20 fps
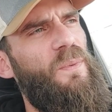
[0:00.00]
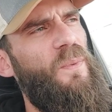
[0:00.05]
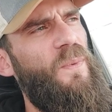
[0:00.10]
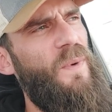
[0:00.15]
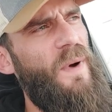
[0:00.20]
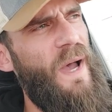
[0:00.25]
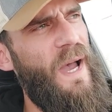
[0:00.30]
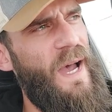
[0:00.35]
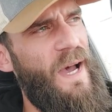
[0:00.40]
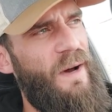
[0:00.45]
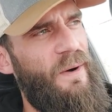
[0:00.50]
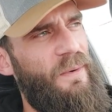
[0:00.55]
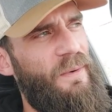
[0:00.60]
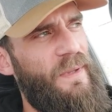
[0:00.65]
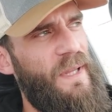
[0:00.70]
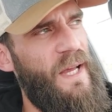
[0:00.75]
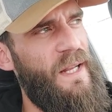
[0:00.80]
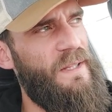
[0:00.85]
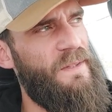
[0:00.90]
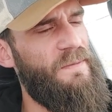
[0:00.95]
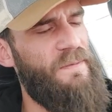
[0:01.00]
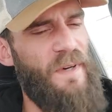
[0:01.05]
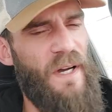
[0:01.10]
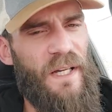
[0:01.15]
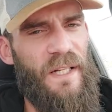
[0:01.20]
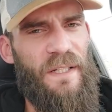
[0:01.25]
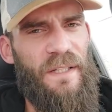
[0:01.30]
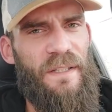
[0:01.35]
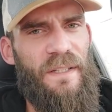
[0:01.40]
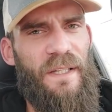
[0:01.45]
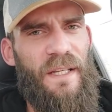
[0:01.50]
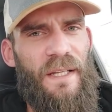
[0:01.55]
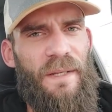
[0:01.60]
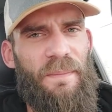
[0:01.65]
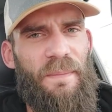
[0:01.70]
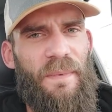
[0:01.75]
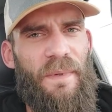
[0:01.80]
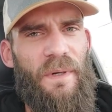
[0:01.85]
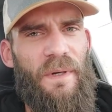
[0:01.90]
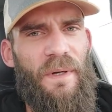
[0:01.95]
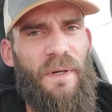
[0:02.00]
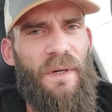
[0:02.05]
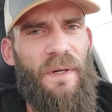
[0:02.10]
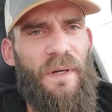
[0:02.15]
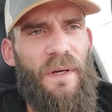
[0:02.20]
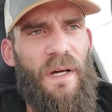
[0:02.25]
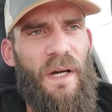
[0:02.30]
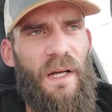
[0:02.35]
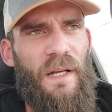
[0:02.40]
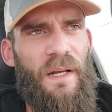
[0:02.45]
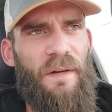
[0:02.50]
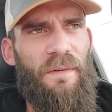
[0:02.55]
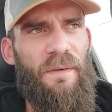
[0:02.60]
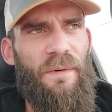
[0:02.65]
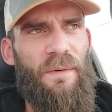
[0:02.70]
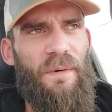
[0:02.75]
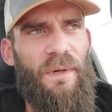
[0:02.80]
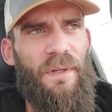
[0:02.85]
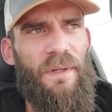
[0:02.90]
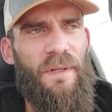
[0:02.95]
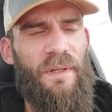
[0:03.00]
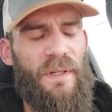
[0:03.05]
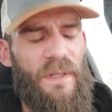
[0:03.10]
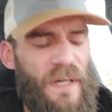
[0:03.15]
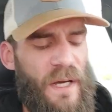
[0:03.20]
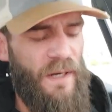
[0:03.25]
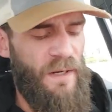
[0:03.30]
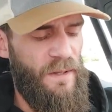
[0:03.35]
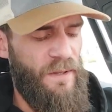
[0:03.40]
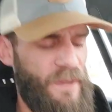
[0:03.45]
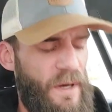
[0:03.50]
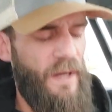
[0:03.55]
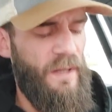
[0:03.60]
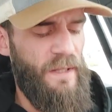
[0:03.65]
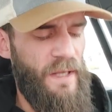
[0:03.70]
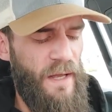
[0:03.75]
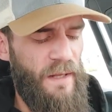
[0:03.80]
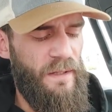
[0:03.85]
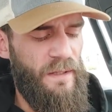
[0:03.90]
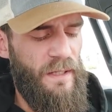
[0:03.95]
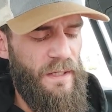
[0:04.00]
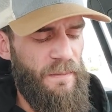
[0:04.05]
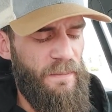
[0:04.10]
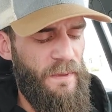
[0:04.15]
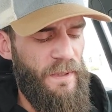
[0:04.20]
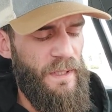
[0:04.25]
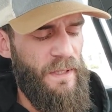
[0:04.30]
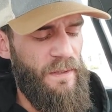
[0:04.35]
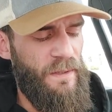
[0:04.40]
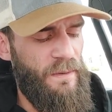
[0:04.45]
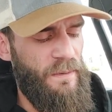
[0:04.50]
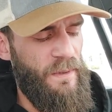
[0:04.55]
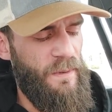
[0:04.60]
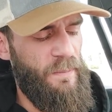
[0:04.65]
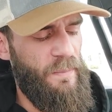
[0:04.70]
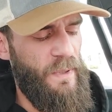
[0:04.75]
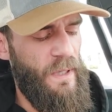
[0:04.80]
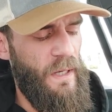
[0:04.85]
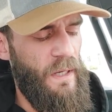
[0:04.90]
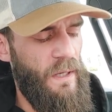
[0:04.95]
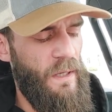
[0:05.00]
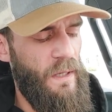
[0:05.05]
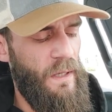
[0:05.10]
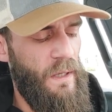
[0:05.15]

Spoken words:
Wow, that is fucking deep. I never really kind of thought that deeply into it, but